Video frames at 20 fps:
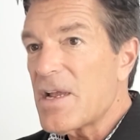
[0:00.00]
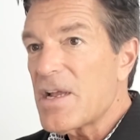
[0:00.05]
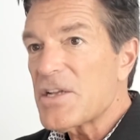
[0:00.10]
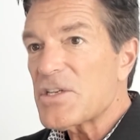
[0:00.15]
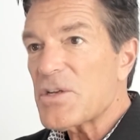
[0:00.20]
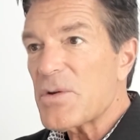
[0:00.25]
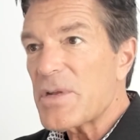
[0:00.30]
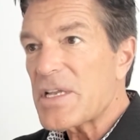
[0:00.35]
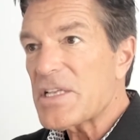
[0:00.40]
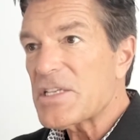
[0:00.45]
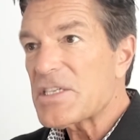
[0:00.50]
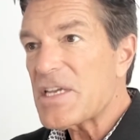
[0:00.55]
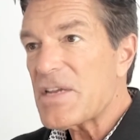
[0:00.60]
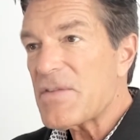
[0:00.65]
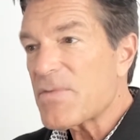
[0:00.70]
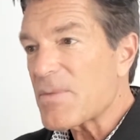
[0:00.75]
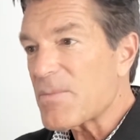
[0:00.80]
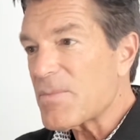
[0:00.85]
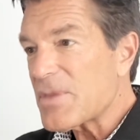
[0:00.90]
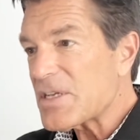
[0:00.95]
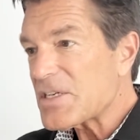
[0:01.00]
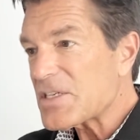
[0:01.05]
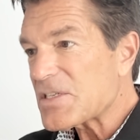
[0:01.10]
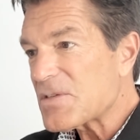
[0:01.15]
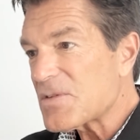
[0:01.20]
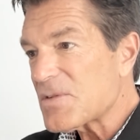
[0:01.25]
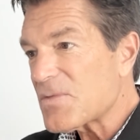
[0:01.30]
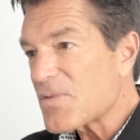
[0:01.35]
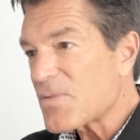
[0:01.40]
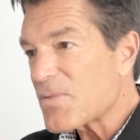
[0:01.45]
So you can see from
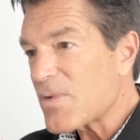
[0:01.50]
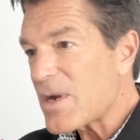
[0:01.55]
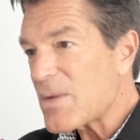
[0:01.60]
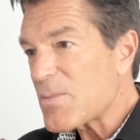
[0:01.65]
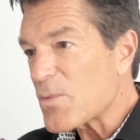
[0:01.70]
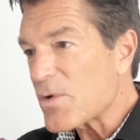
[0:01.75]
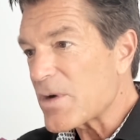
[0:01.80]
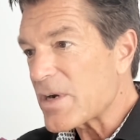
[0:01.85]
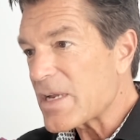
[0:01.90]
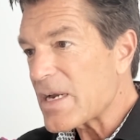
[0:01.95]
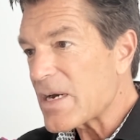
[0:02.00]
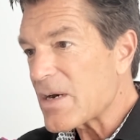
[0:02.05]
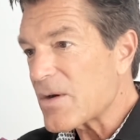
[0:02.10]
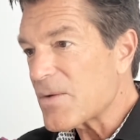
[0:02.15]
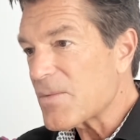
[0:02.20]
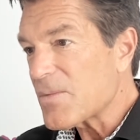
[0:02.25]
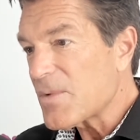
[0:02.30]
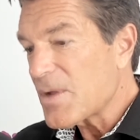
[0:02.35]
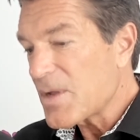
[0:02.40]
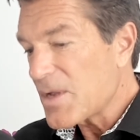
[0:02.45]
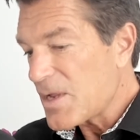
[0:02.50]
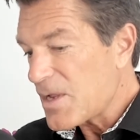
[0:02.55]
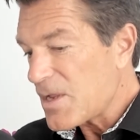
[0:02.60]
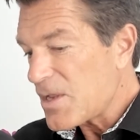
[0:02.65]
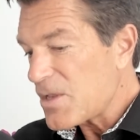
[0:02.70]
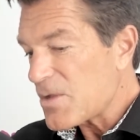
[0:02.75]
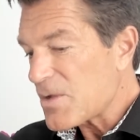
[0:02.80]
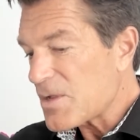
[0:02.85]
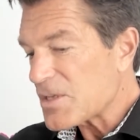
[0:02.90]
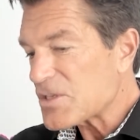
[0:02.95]
this framework here,
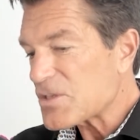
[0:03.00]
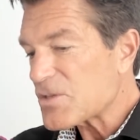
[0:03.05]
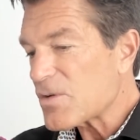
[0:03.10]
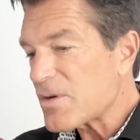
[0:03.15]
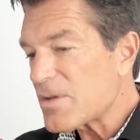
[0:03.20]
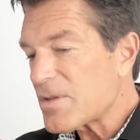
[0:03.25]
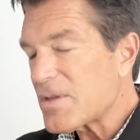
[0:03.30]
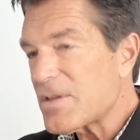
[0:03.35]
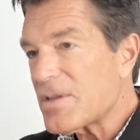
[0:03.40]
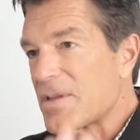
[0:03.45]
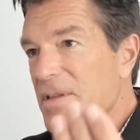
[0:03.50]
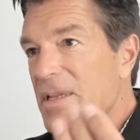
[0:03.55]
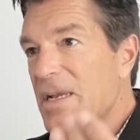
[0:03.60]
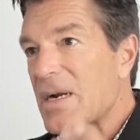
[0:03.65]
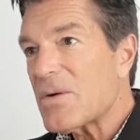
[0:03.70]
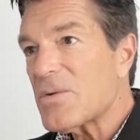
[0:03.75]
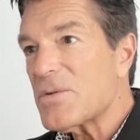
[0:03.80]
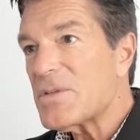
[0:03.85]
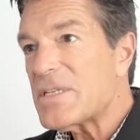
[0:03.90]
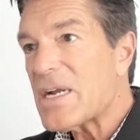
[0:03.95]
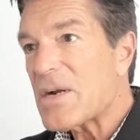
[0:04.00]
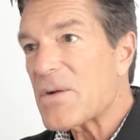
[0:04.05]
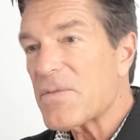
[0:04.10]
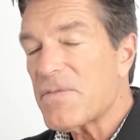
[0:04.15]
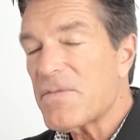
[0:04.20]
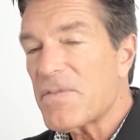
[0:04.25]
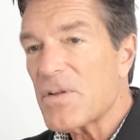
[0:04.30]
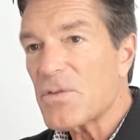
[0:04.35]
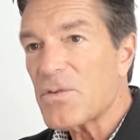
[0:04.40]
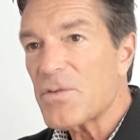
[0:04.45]
you can start narrowing down and
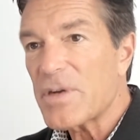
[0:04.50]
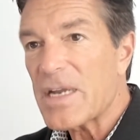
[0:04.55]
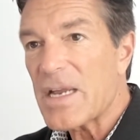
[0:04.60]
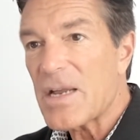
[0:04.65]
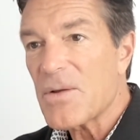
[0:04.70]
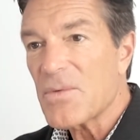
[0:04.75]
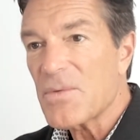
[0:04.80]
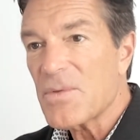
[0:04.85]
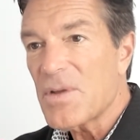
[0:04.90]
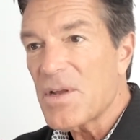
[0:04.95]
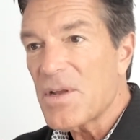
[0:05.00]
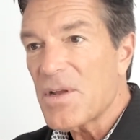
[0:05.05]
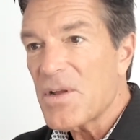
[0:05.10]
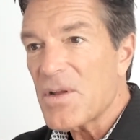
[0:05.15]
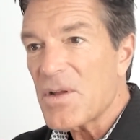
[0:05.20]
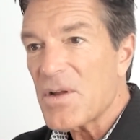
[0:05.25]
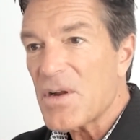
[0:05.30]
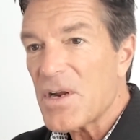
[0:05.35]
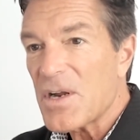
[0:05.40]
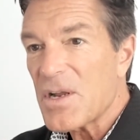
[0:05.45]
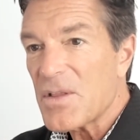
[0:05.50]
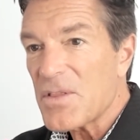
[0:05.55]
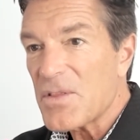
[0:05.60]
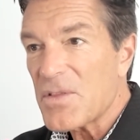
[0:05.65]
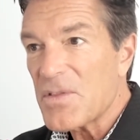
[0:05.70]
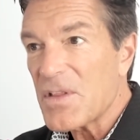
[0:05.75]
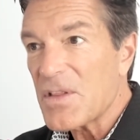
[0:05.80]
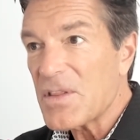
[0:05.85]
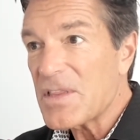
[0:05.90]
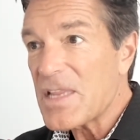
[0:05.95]
filtering out
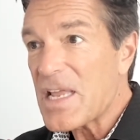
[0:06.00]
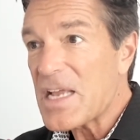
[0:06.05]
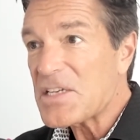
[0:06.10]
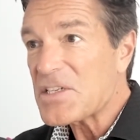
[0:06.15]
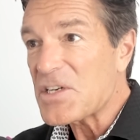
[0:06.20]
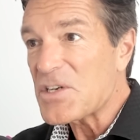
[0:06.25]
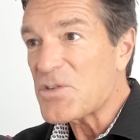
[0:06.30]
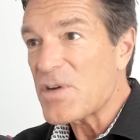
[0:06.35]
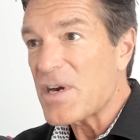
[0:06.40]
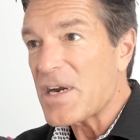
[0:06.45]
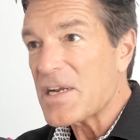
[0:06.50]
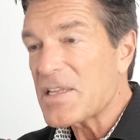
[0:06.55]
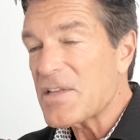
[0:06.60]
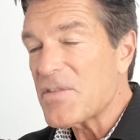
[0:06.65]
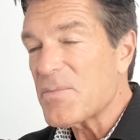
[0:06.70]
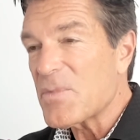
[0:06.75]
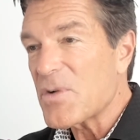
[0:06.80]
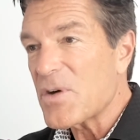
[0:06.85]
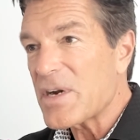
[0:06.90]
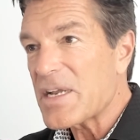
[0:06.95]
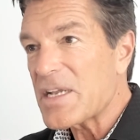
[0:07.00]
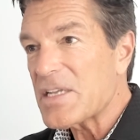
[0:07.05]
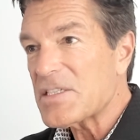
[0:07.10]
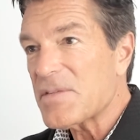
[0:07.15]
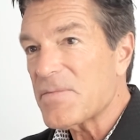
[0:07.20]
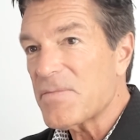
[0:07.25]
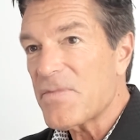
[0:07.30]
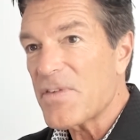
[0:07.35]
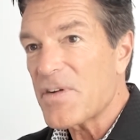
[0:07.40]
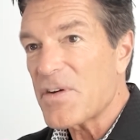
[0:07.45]
the less attractive markets
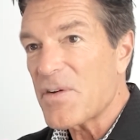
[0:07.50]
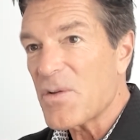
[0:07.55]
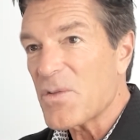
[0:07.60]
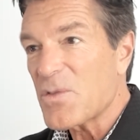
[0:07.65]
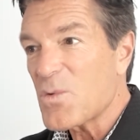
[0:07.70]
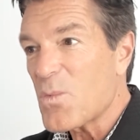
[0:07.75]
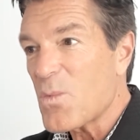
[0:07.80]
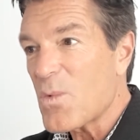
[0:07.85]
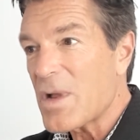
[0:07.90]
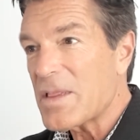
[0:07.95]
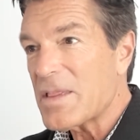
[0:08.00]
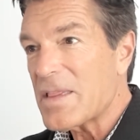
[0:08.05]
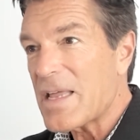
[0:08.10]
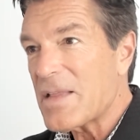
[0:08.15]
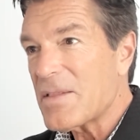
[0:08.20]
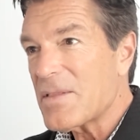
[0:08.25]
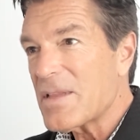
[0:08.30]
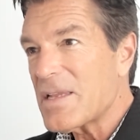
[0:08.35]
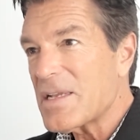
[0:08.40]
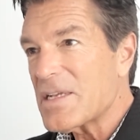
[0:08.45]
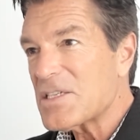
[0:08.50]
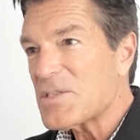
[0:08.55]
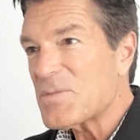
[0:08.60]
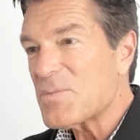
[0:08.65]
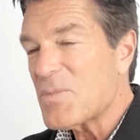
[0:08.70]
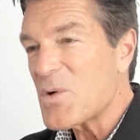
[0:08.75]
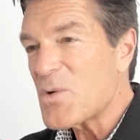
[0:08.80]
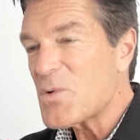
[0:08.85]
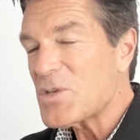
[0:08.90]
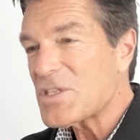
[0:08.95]
and figure out the one that is
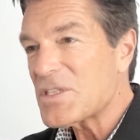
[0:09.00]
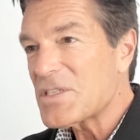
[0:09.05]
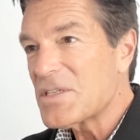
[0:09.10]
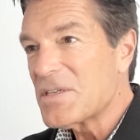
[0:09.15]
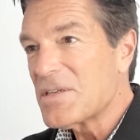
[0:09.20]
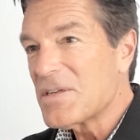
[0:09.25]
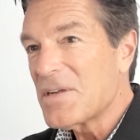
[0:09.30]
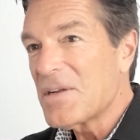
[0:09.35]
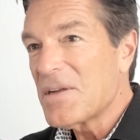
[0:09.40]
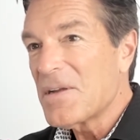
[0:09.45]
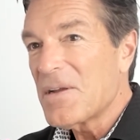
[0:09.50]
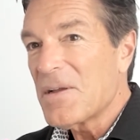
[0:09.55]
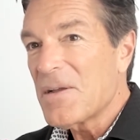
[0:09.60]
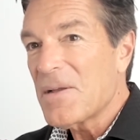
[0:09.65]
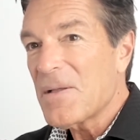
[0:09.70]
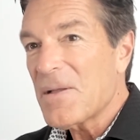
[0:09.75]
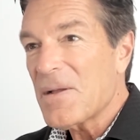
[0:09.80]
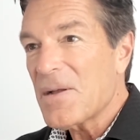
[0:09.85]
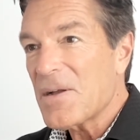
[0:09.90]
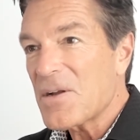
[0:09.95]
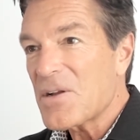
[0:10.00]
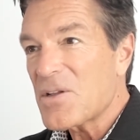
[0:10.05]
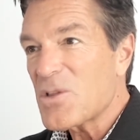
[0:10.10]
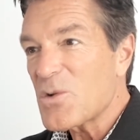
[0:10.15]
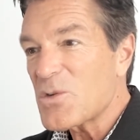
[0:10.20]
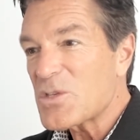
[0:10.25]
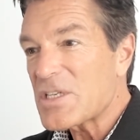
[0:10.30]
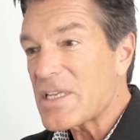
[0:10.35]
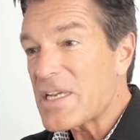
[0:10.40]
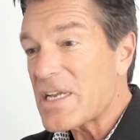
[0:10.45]
most
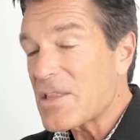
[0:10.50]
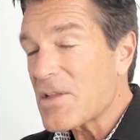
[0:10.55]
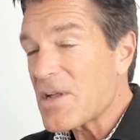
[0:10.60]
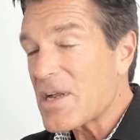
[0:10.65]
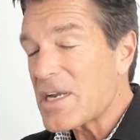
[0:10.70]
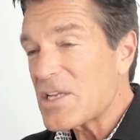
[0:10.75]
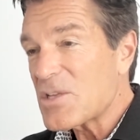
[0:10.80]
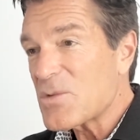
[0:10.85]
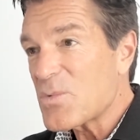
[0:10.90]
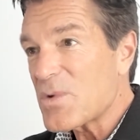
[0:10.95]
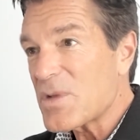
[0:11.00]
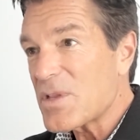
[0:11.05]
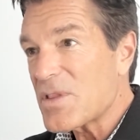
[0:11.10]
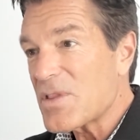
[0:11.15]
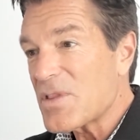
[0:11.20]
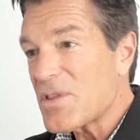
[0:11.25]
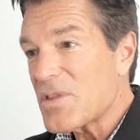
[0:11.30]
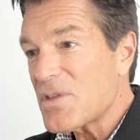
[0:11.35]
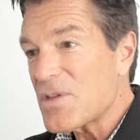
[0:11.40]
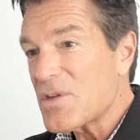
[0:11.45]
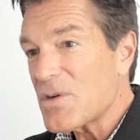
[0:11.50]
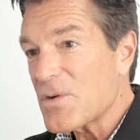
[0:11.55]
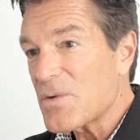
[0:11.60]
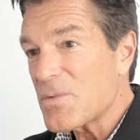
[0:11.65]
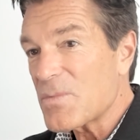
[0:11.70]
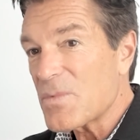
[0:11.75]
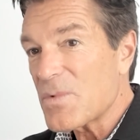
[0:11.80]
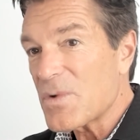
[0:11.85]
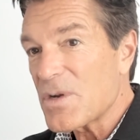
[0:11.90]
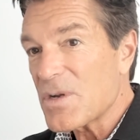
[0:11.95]
closely aligned with your
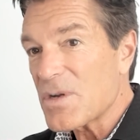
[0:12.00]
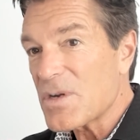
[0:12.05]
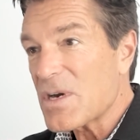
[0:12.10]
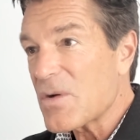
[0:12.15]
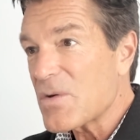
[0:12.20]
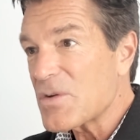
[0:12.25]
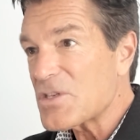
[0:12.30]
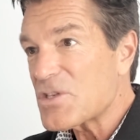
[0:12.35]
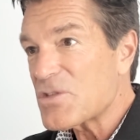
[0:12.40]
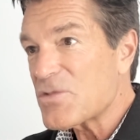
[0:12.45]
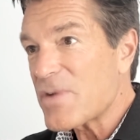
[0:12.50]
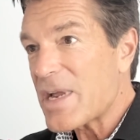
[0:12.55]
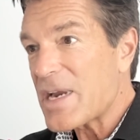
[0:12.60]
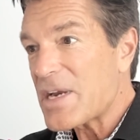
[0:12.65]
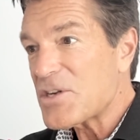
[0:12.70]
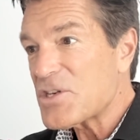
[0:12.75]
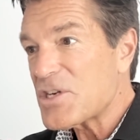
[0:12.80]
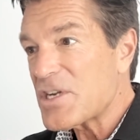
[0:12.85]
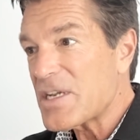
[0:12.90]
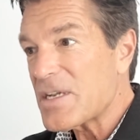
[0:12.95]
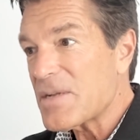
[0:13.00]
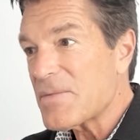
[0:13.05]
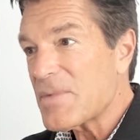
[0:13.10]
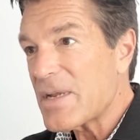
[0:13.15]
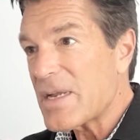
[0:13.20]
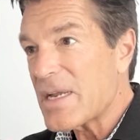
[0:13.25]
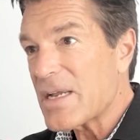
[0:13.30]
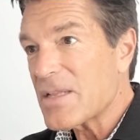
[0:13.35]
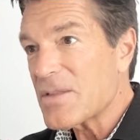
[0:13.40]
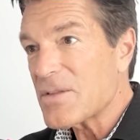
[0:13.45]
current strategy
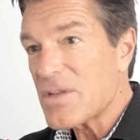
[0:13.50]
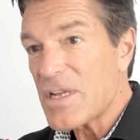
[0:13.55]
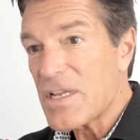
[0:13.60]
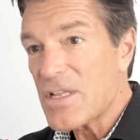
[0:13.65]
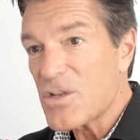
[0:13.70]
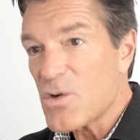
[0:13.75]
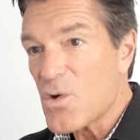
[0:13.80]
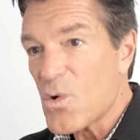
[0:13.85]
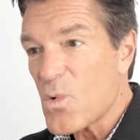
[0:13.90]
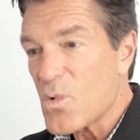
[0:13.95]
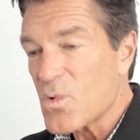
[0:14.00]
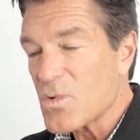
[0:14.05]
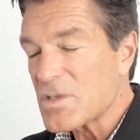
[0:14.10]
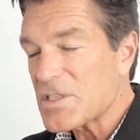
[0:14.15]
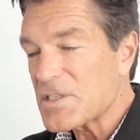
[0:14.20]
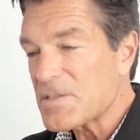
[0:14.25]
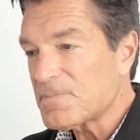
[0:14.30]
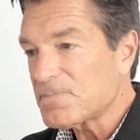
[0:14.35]
and goals.